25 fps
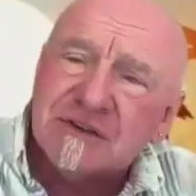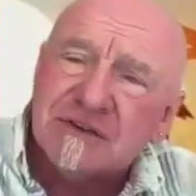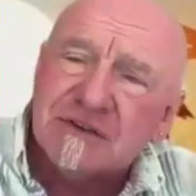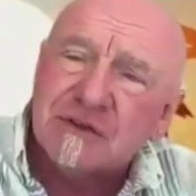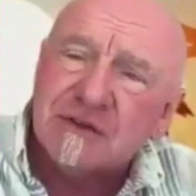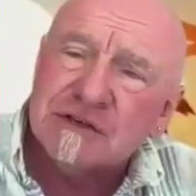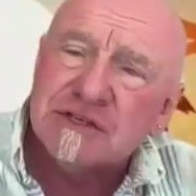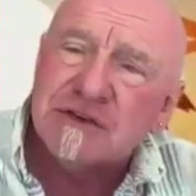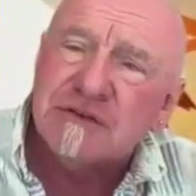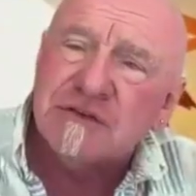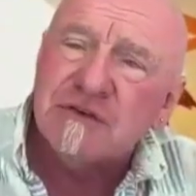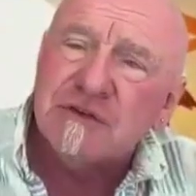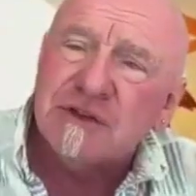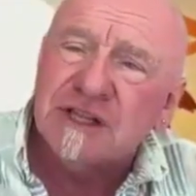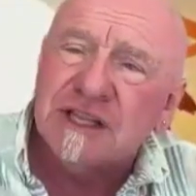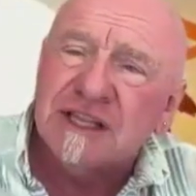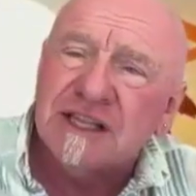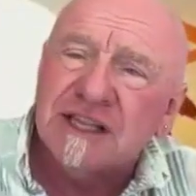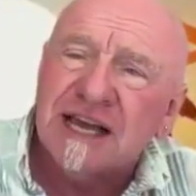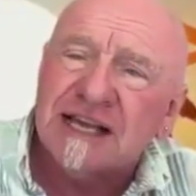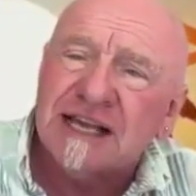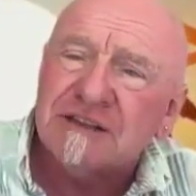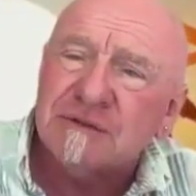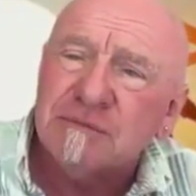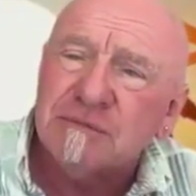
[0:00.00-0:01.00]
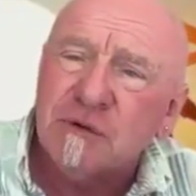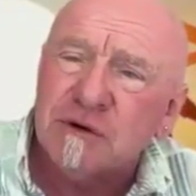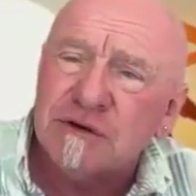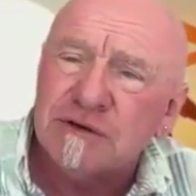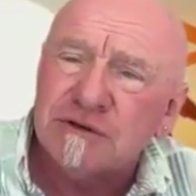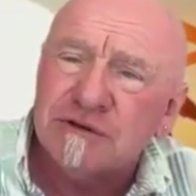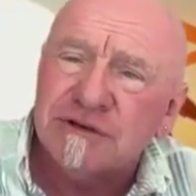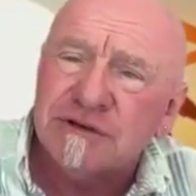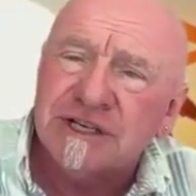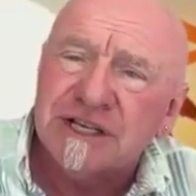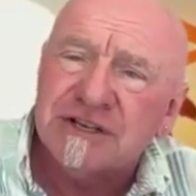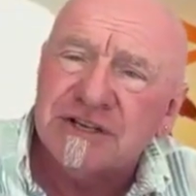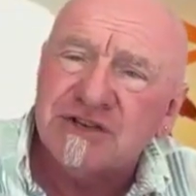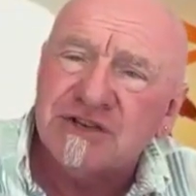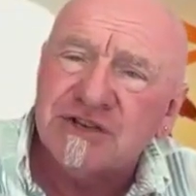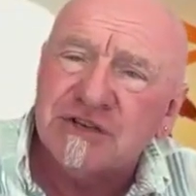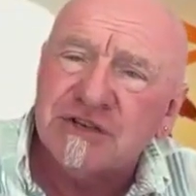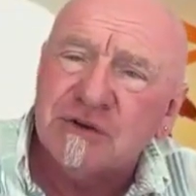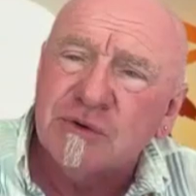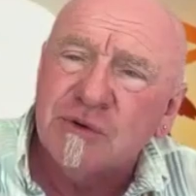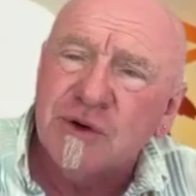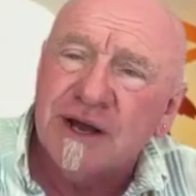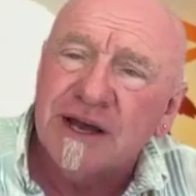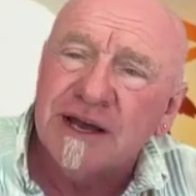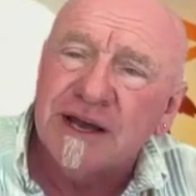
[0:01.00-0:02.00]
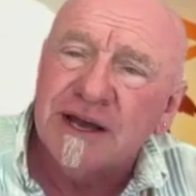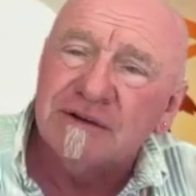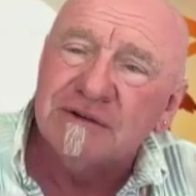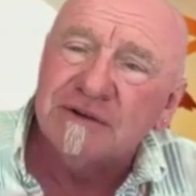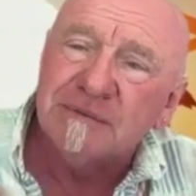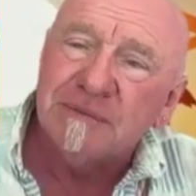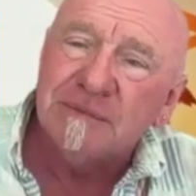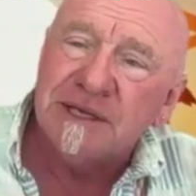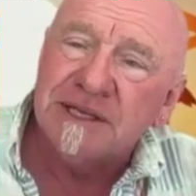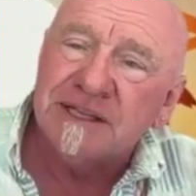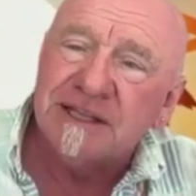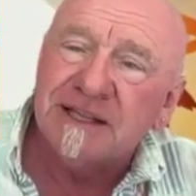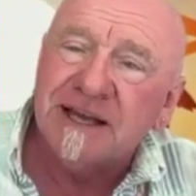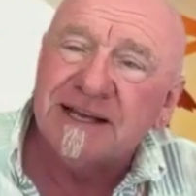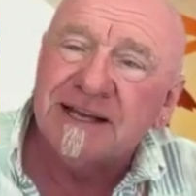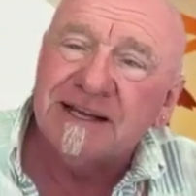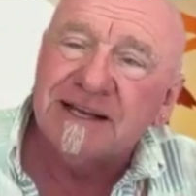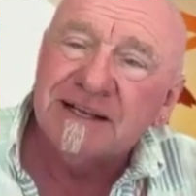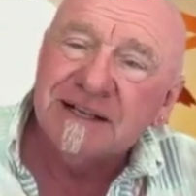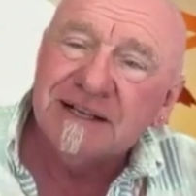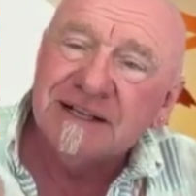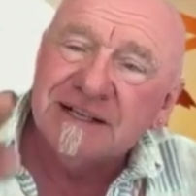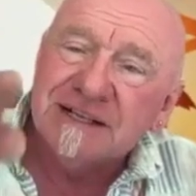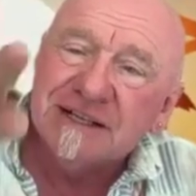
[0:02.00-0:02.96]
Or those of you that like the more traditional way, it would be like